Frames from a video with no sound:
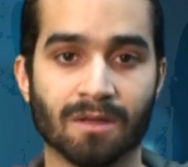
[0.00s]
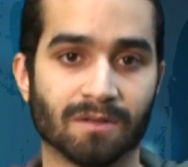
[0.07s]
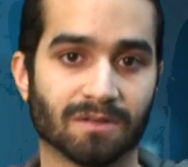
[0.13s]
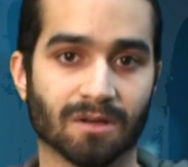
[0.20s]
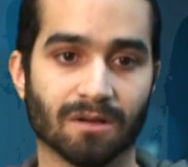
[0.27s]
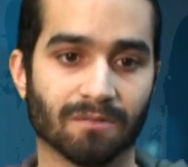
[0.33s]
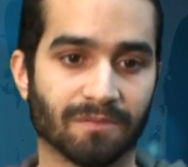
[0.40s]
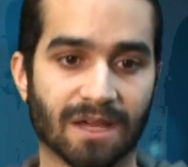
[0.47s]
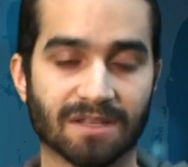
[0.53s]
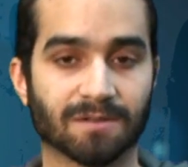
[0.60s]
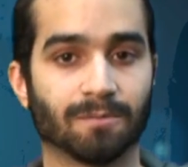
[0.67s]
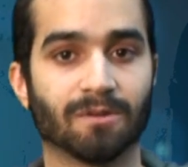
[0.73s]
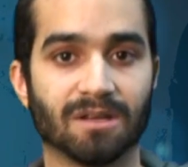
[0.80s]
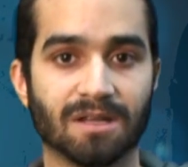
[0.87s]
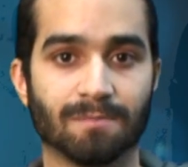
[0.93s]
So that's a
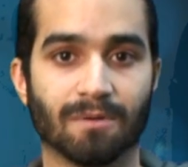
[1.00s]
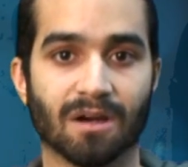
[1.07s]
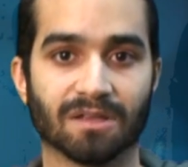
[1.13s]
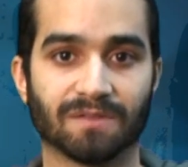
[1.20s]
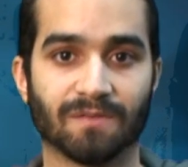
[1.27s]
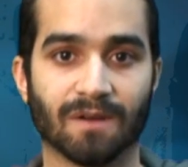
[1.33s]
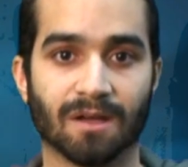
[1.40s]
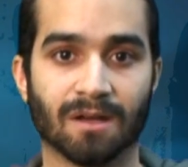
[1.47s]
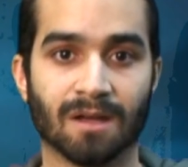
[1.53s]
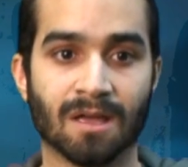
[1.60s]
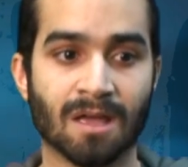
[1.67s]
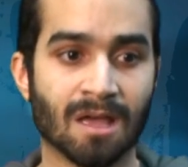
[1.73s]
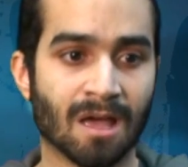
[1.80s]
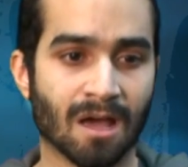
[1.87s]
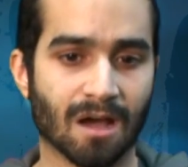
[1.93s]
pretty neat boss fight.
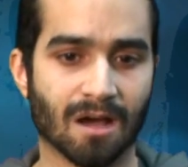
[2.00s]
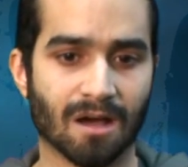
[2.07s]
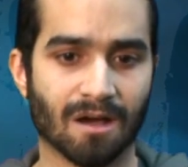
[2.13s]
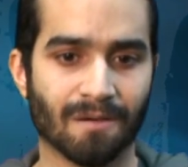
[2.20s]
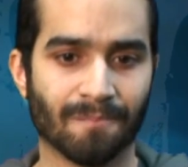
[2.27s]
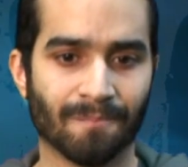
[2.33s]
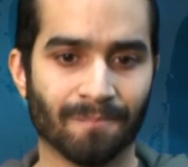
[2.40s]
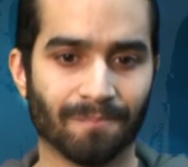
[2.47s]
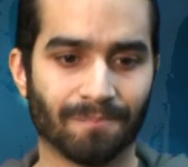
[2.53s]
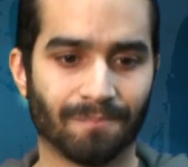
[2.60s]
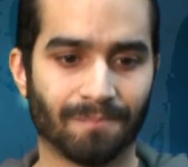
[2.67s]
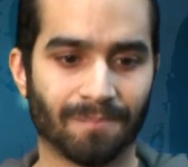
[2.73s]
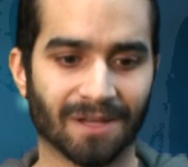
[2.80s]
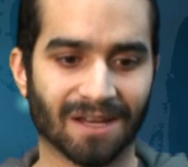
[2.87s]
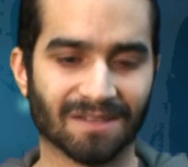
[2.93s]

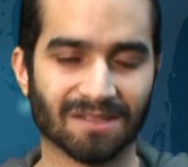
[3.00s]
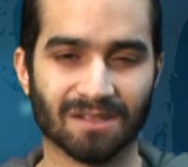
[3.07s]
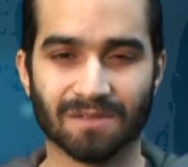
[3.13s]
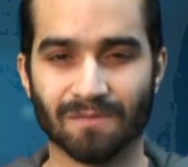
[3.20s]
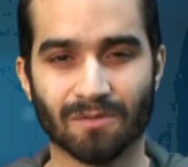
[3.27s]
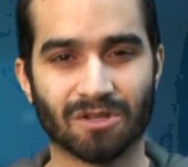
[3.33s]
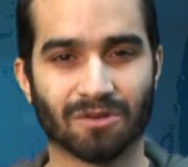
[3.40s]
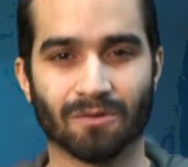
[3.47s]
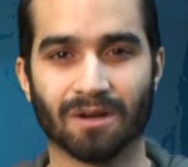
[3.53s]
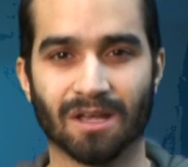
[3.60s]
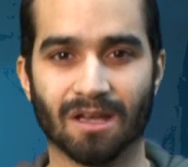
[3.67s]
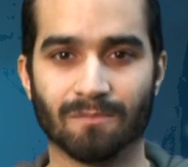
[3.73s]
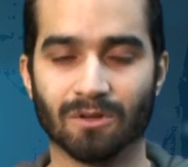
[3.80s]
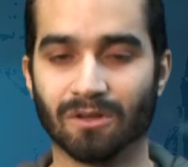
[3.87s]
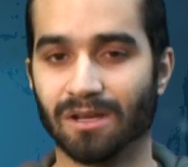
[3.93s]
But like I said, it's a very short
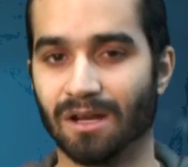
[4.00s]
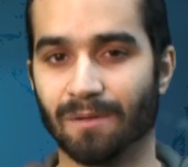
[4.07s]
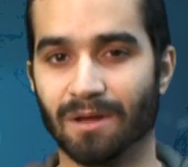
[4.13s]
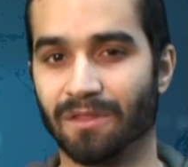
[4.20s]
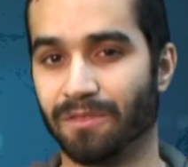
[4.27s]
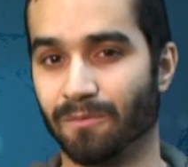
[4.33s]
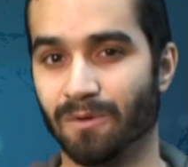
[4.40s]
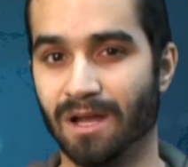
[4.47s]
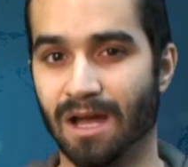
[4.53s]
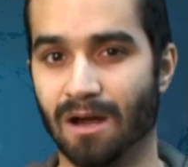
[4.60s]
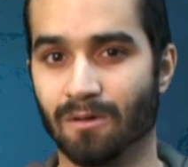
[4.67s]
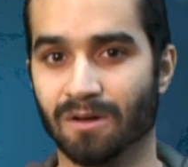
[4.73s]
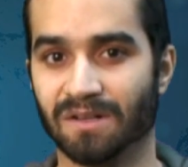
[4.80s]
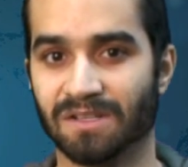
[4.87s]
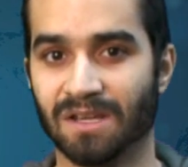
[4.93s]
game. You're looking at about 3
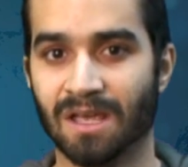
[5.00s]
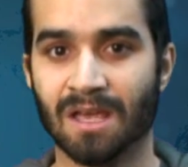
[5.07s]
hours.